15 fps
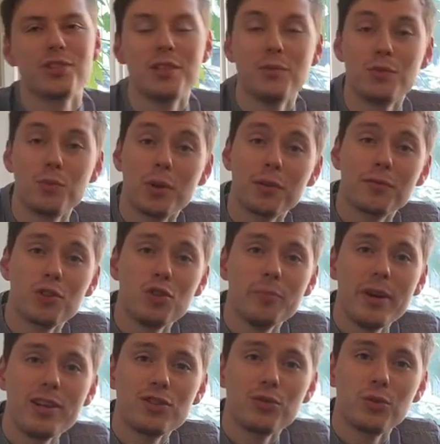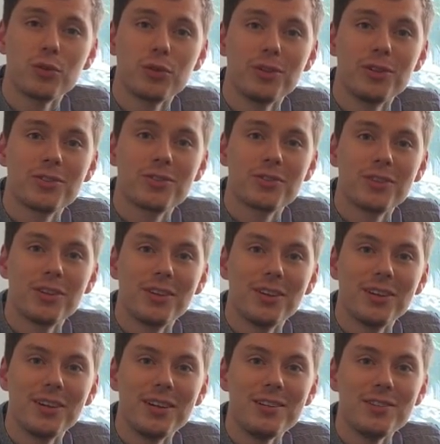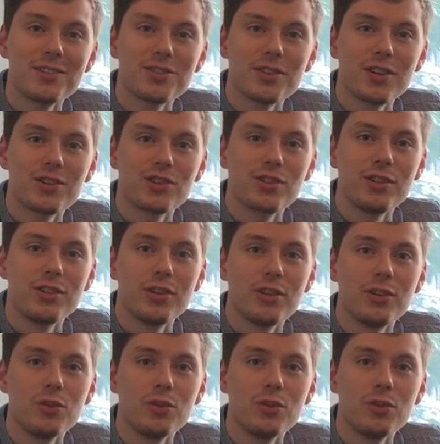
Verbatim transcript: He was one of two major organists in this country